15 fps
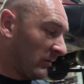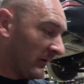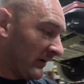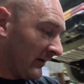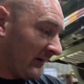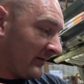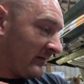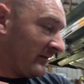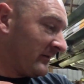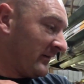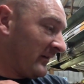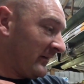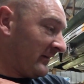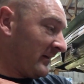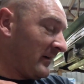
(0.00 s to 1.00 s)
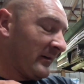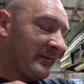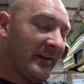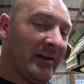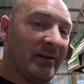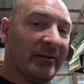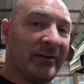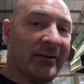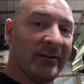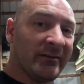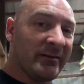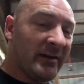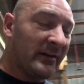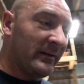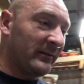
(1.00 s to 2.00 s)
We're going to get this done, knocked out, and
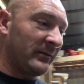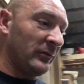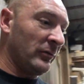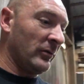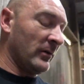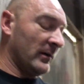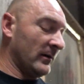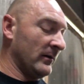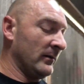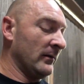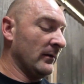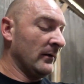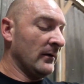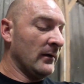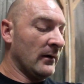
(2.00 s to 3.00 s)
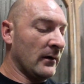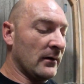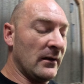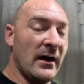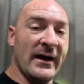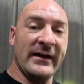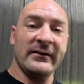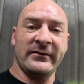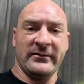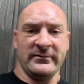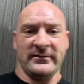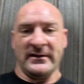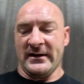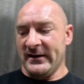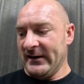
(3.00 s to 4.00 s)
take it to a client
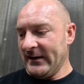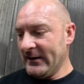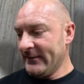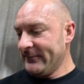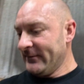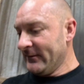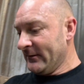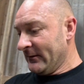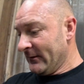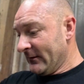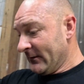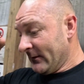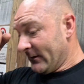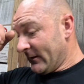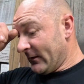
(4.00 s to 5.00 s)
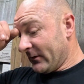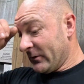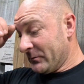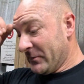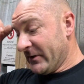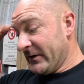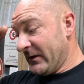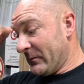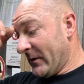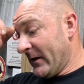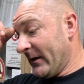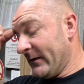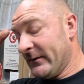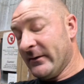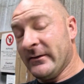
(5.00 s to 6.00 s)
that I have, a good buddy of
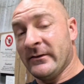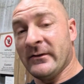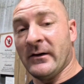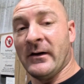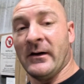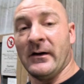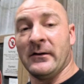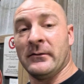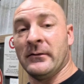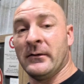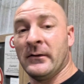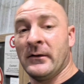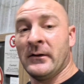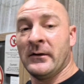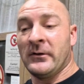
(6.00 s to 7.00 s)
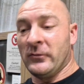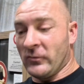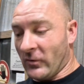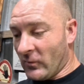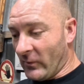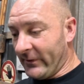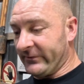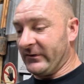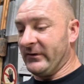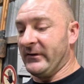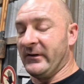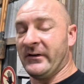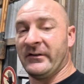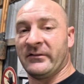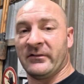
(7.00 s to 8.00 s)
mine who requested
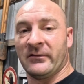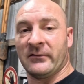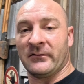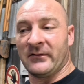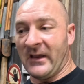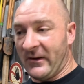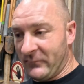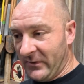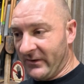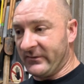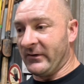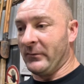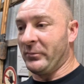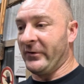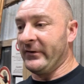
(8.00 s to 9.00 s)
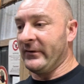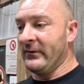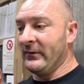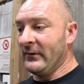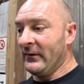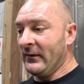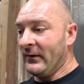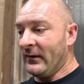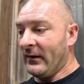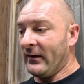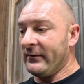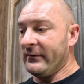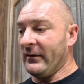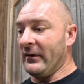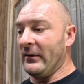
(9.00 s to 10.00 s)
this, gave me a template,
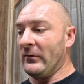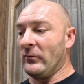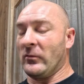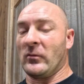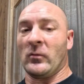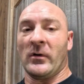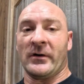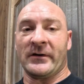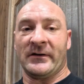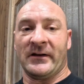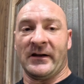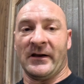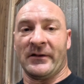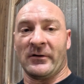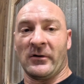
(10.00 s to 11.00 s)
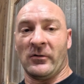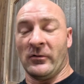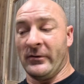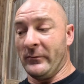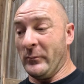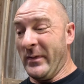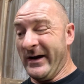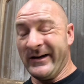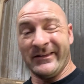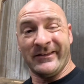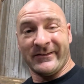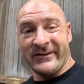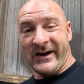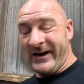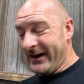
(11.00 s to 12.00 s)
and we're working together on making
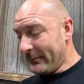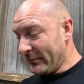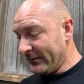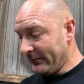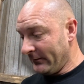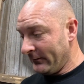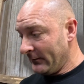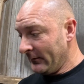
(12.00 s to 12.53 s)
this happen.